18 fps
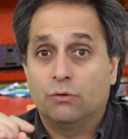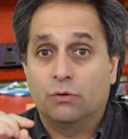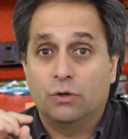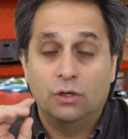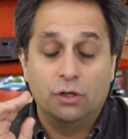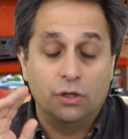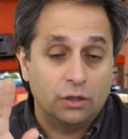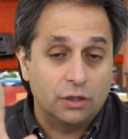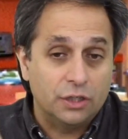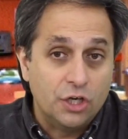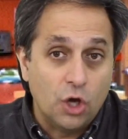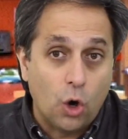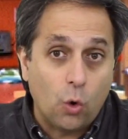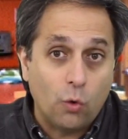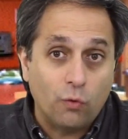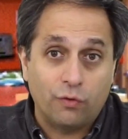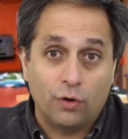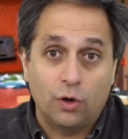or a
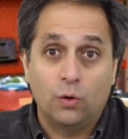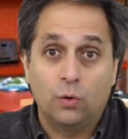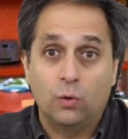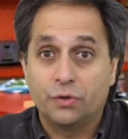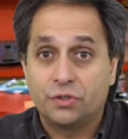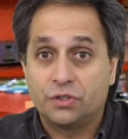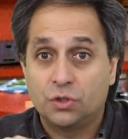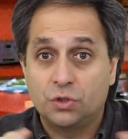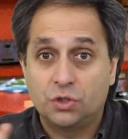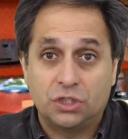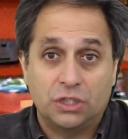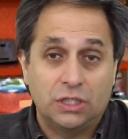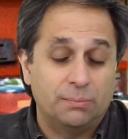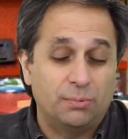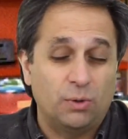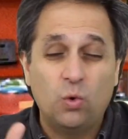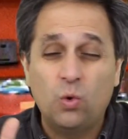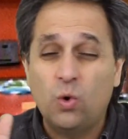Lenovo or
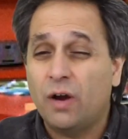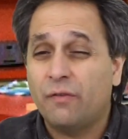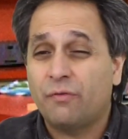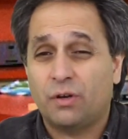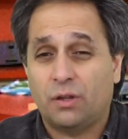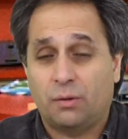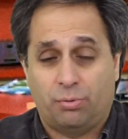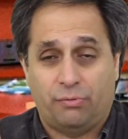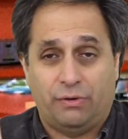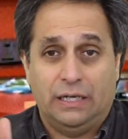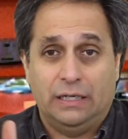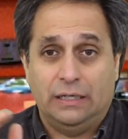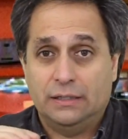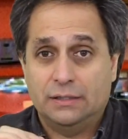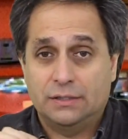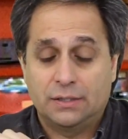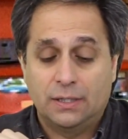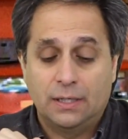Toshiba, whoever the
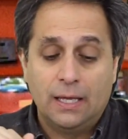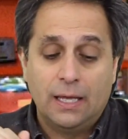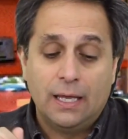brand is,